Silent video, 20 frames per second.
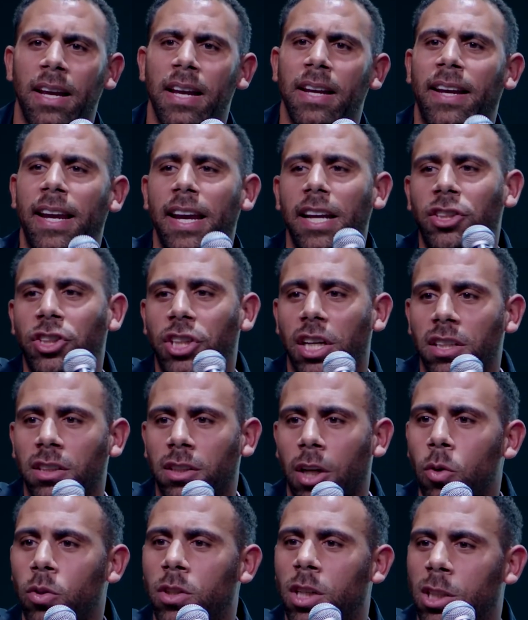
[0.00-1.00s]
kitchen,
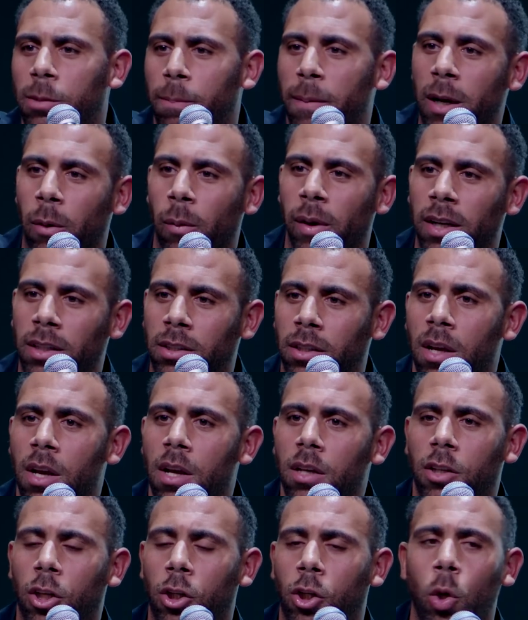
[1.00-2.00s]
so to speak, when it's
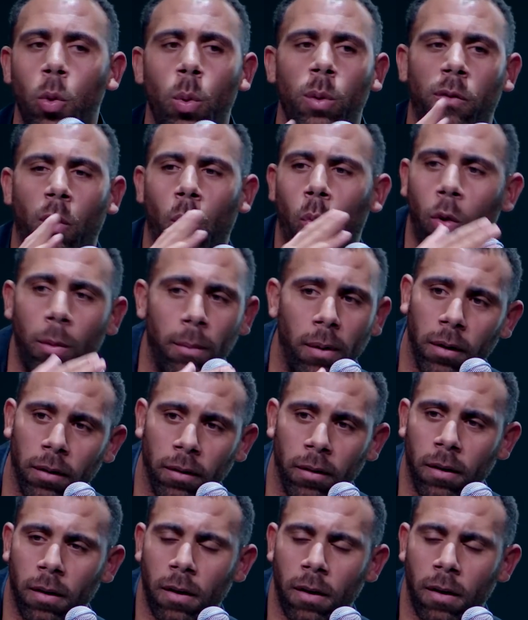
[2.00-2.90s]
to do with a woman,